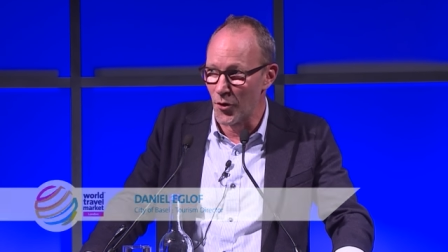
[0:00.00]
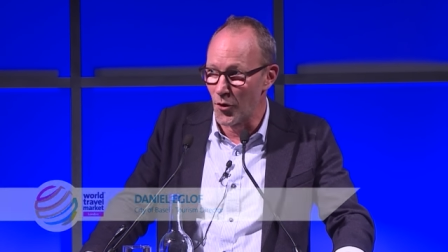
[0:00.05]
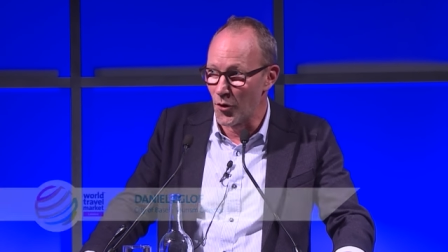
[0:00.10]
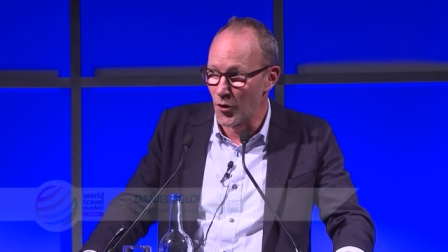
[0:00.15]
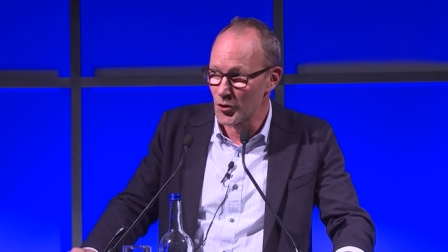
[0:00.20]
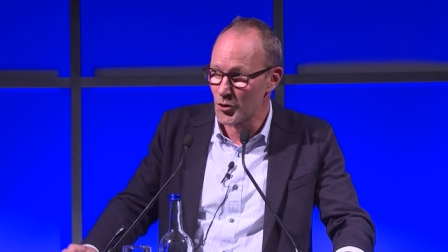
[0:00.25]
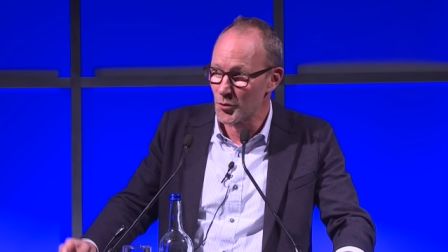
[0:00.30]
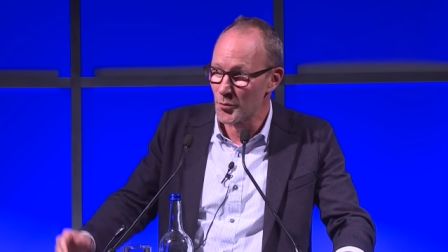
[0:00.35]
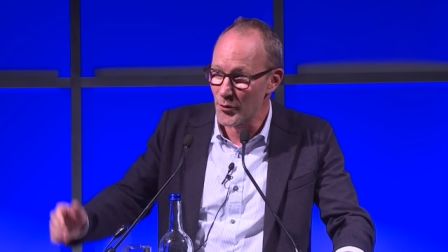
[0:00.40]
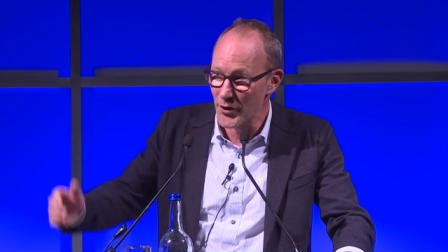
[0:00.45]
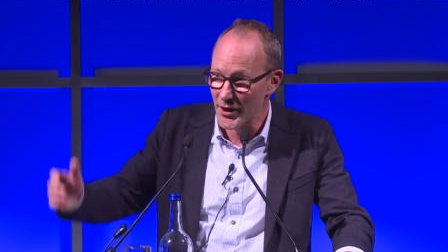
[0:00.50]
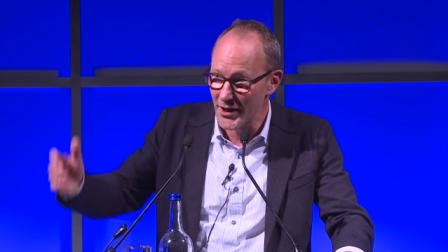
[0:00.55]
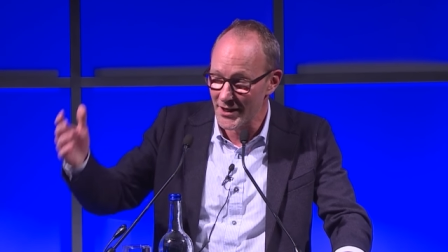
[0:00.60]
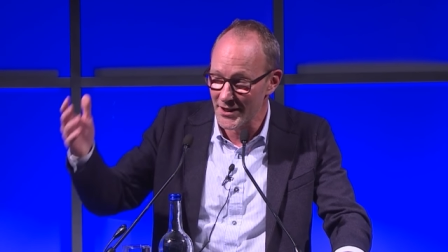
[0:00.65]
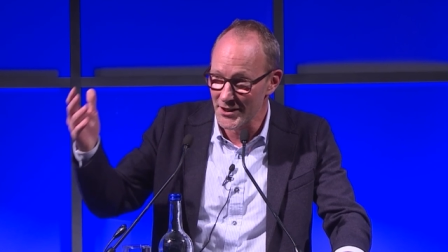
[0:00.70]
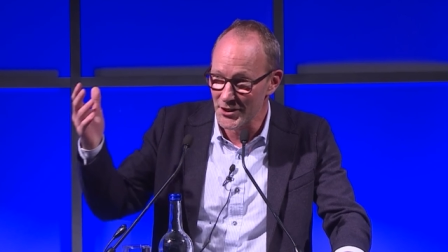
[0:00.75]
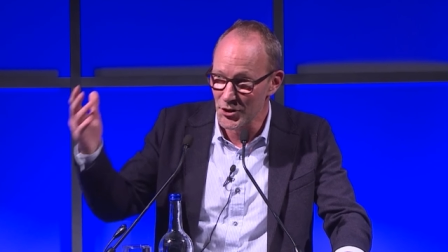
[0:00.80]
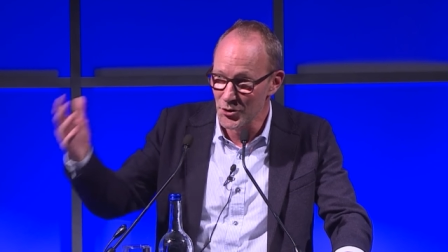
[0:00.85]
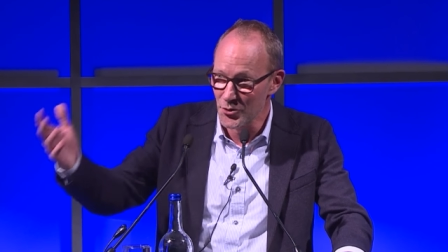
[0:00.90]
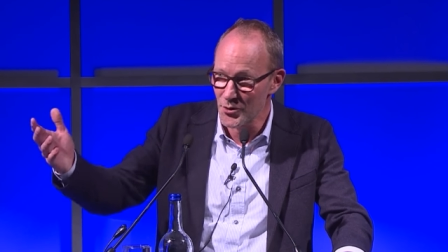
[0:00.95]
or to bring
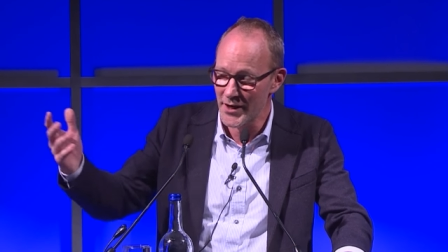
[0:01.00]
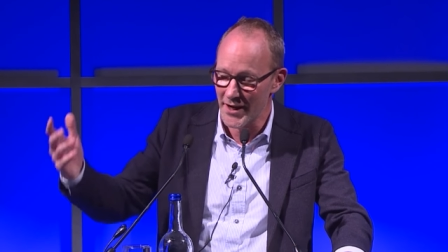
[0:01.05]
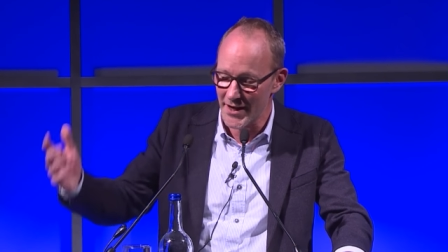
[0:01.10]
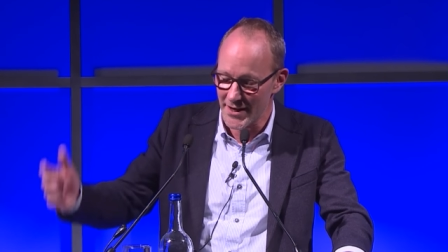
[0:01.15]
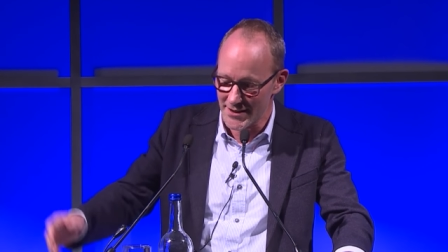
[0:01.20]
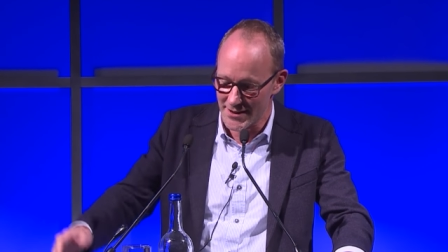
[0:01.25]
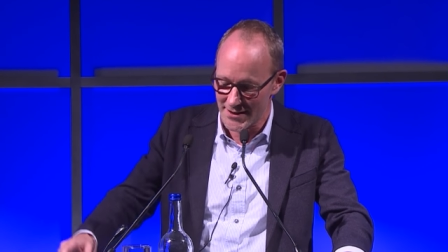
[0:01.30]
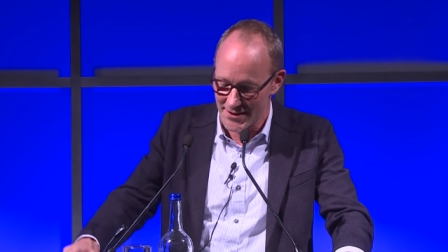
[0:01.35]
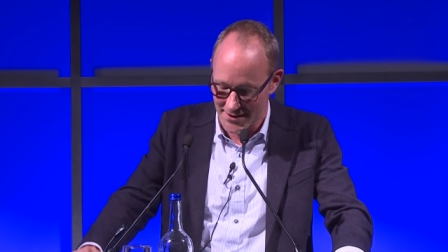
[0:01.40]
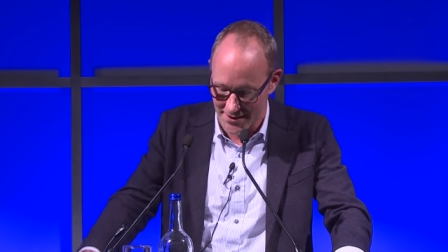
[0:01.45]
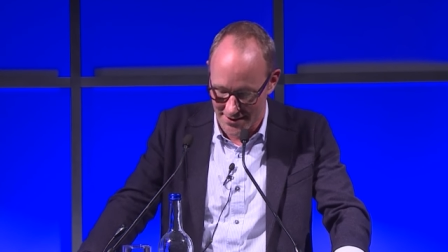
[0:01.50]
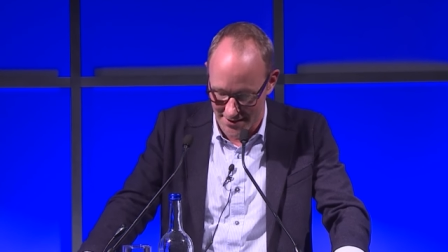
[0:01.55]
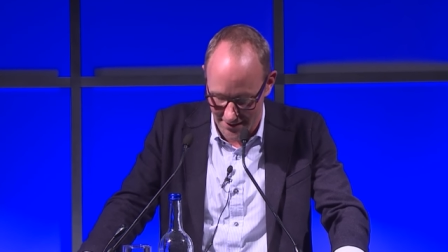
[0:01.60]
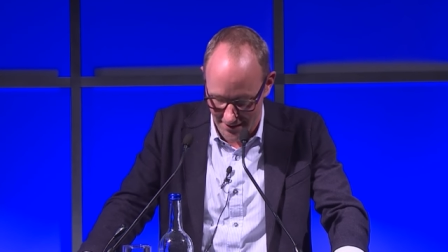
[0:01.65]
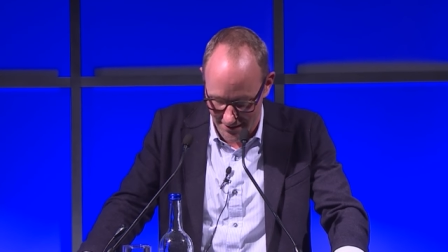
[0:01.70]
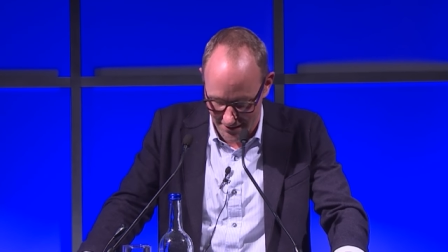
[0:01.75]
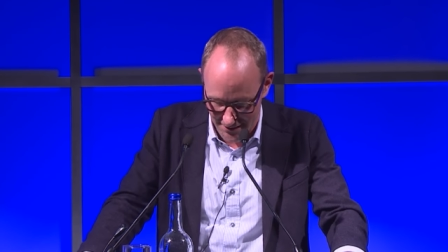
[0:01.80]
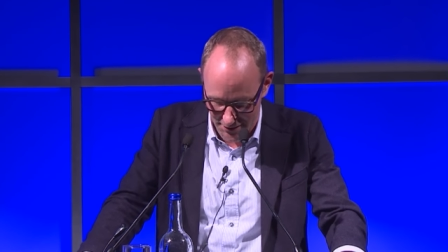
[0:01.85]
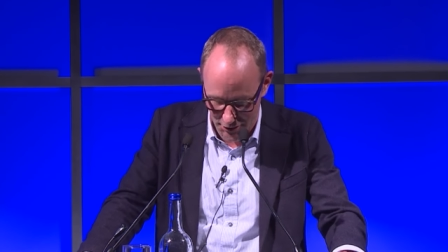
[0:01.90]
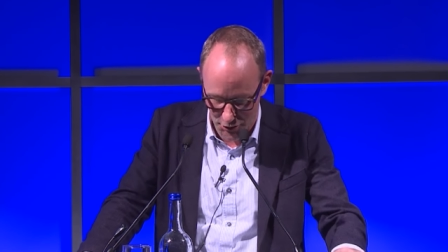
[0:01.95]
new guests
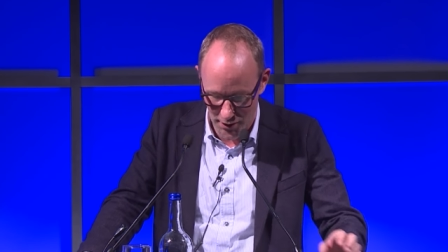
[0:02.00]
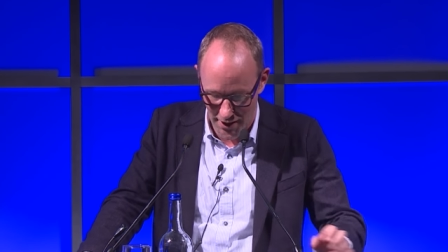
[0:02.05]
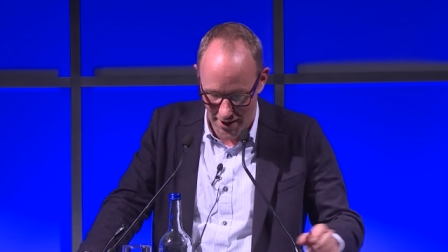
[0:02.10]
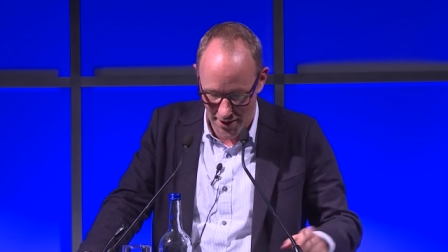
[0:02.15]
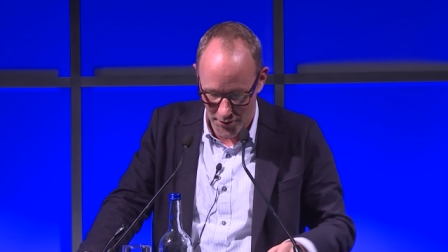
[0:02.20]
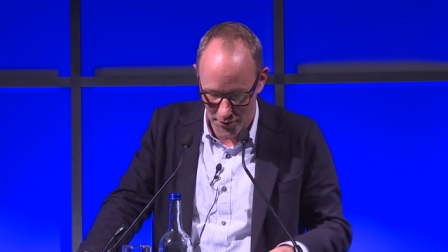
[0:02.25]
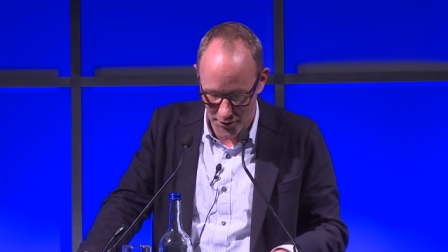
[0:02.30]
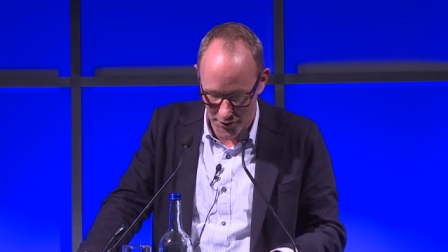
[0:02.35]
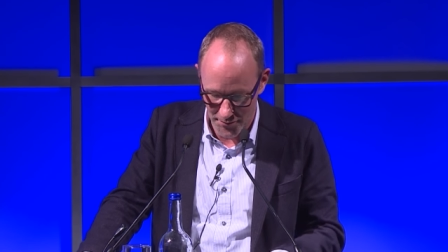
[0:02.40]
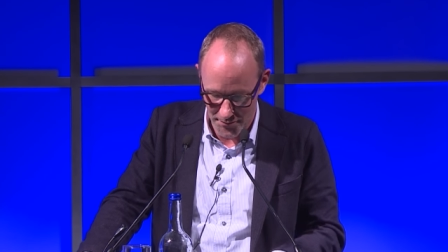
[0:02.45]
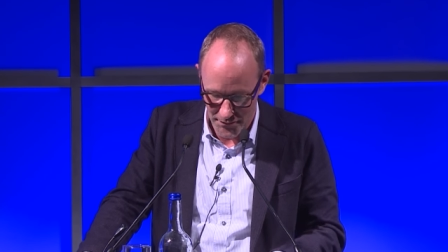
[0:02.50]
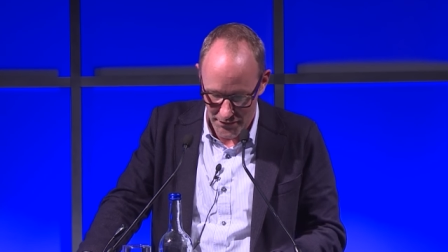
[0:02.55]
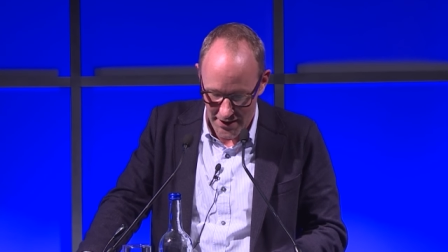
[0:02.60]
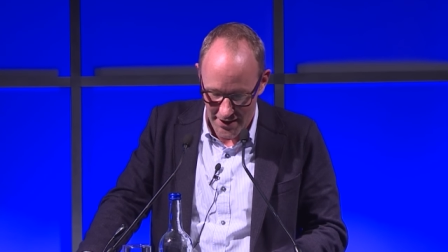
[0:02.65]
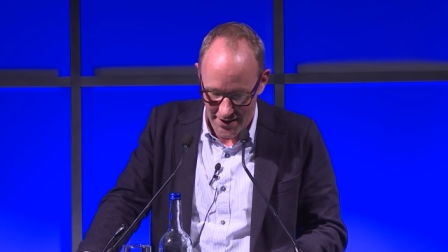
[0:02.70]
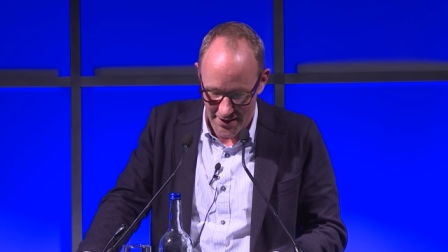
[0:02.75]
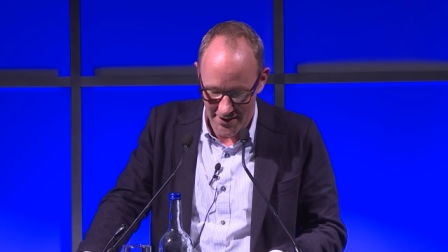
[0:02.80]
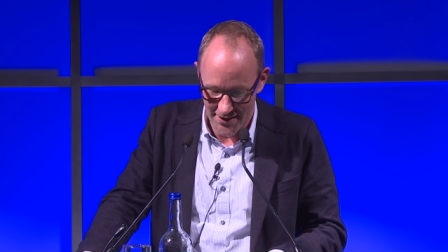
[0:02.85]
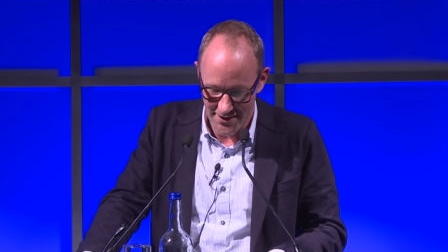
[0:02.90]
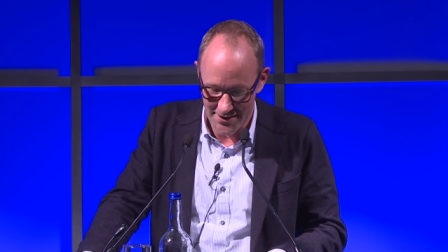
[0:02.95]
uh, to our
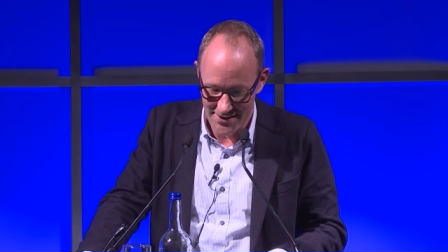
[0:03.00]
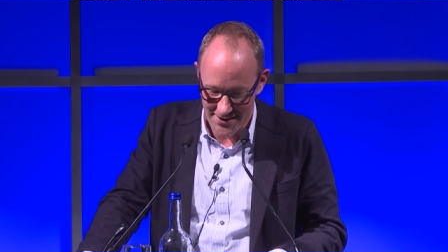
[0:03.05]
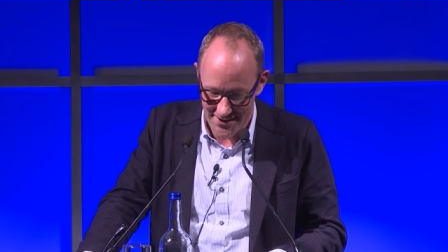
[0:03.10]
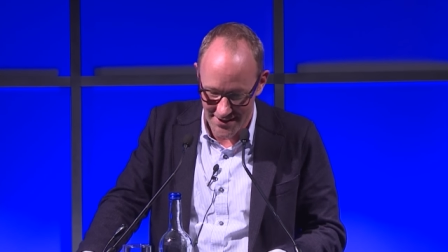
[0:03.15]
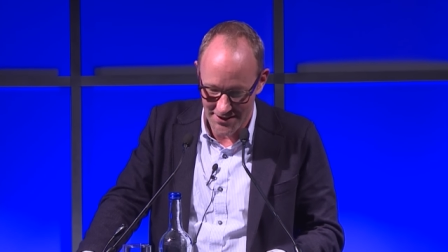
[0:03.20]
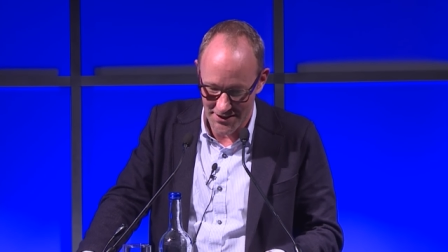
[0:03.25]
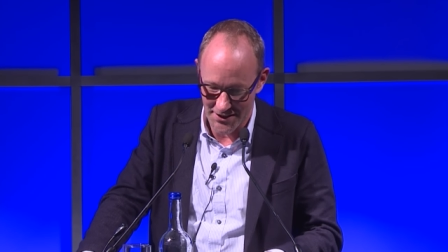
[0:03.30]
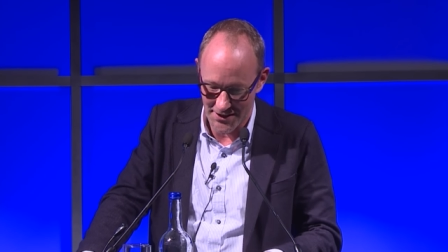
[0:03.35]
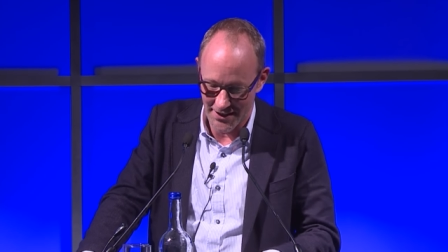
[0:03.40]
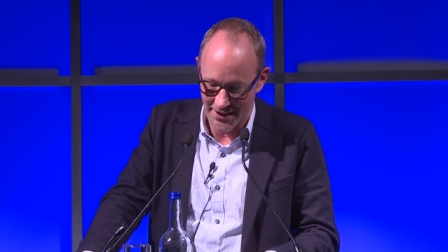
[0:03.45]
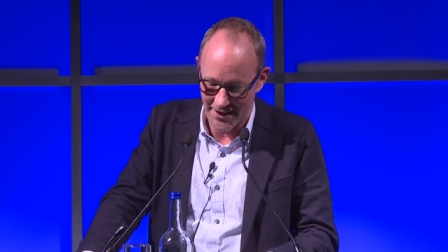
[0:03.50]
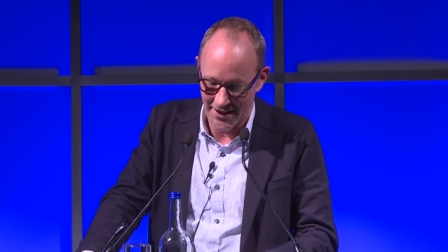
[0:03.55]
uh, city.